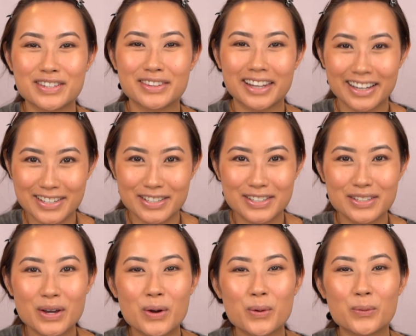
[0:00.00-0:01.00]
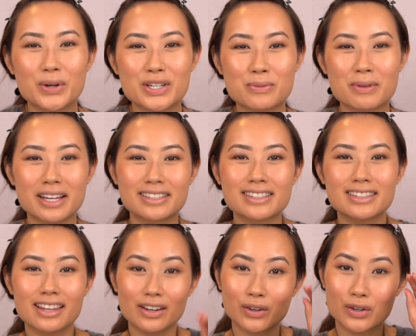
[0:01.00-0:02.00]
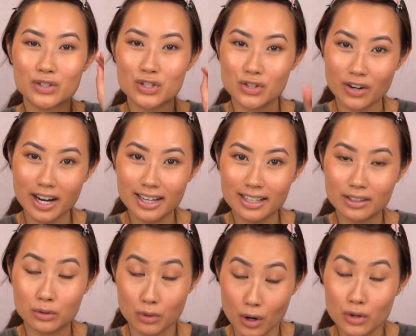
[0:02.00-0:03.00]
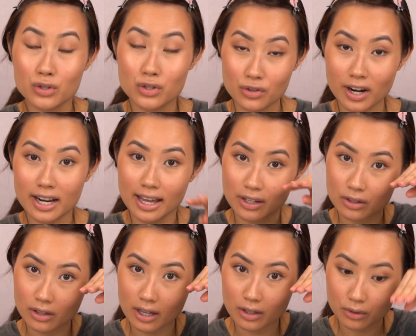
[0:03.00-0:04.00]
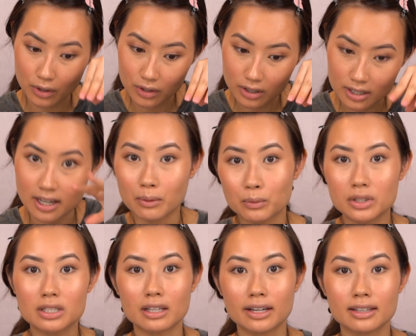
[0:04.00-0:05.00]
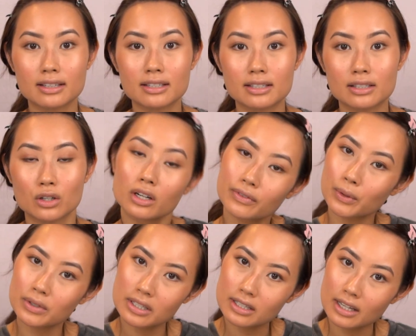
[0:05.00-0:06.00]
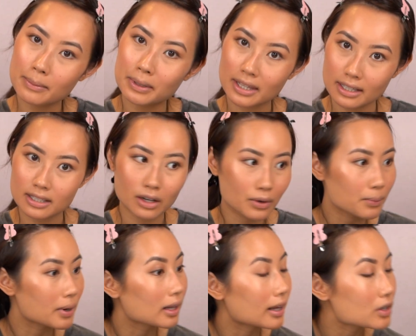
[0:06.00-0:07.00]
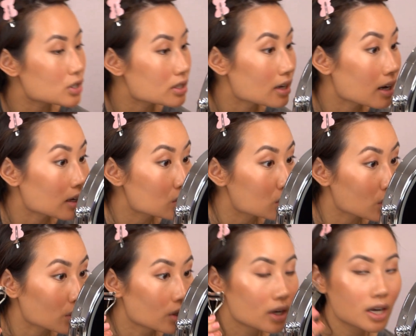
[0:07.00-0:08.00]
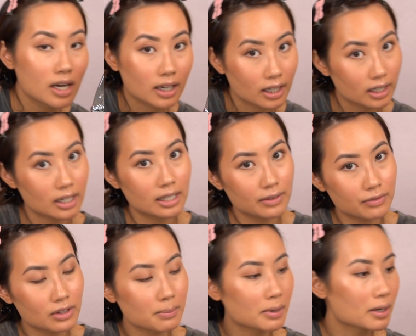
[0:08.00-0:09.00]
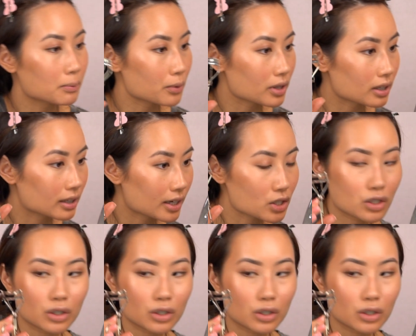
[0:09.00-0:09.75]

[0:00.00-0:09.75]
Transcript: lashes, which means they go straight, grow straight, and they grow downwards like this. Not everyone's the same, but that's how my lashes are. So I'm gonna lift them up with a lash